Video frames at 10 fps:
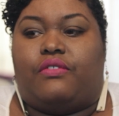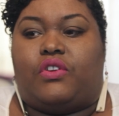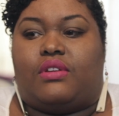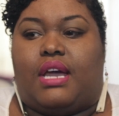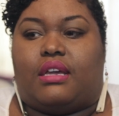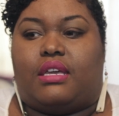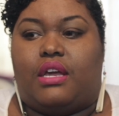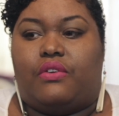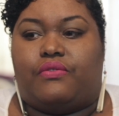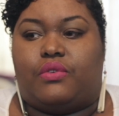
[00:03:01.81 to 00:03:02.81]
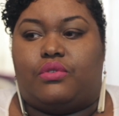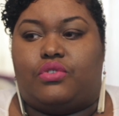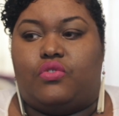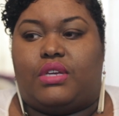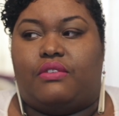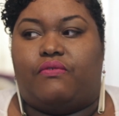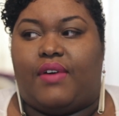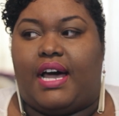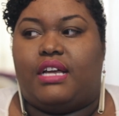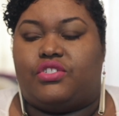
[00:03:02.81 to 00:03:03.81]
if you're not careful, you can
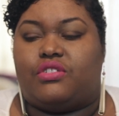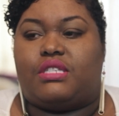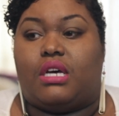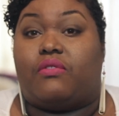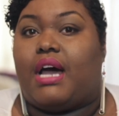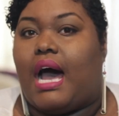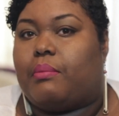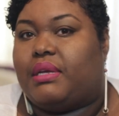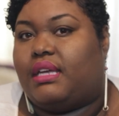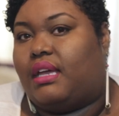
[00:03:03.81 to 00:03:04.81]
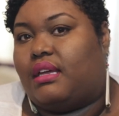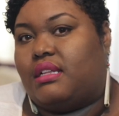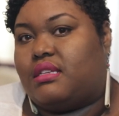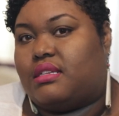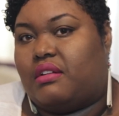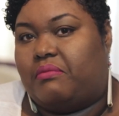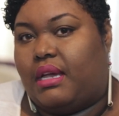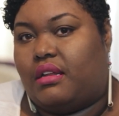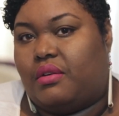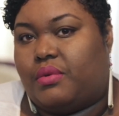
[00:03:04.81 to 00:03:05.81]
find yourself copying instead of being an